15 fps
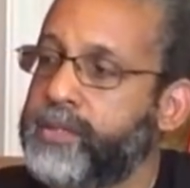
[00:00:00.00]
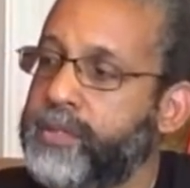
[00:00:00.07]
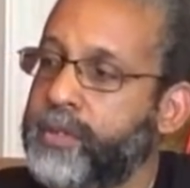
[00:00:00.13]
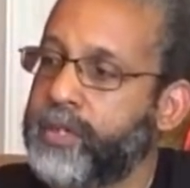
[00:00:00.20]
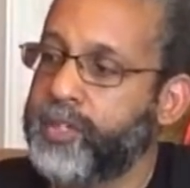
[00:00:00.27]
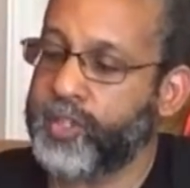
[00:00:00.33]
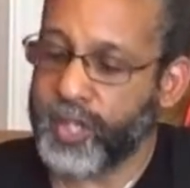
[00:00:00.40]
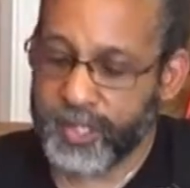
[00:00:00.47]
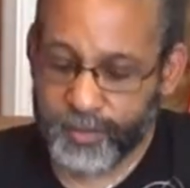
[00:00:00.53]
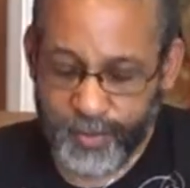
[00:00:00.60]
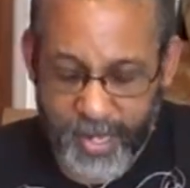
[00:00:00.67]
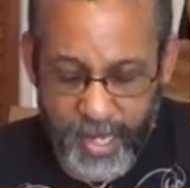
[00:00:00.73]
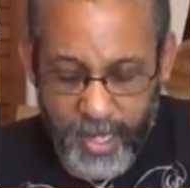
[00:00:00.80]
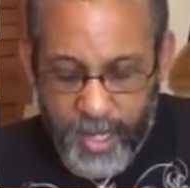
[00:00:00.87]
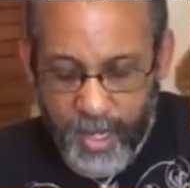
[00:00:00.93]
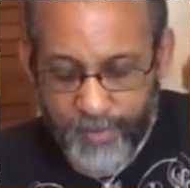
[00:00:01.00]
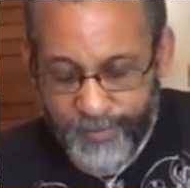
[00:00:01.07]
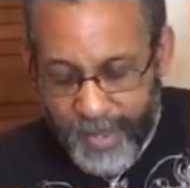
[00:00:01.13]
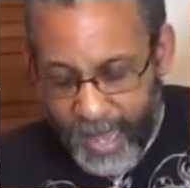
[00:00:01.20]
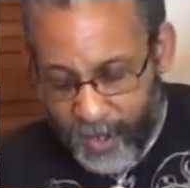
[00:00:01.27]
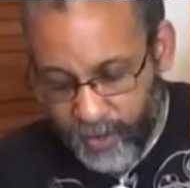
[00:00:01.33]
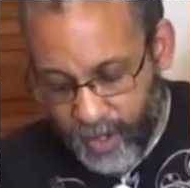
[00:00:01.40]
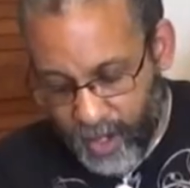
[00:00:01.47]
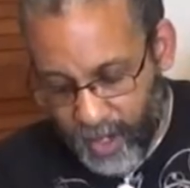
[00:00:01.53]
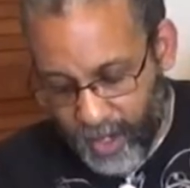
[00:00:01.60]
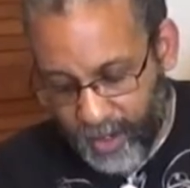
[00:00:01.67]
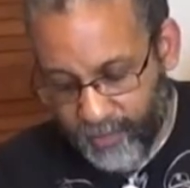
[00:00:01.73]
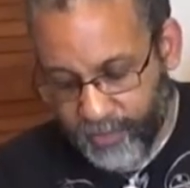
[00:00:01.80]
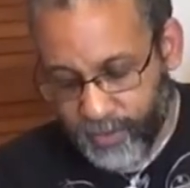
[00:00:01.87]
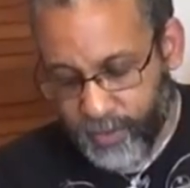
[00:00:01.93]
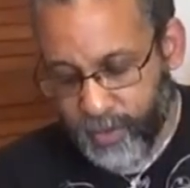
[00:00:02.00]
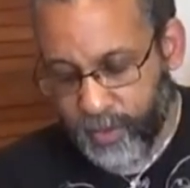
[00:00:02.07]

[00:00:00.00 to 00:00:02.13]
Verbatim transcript: So it could just be a matter of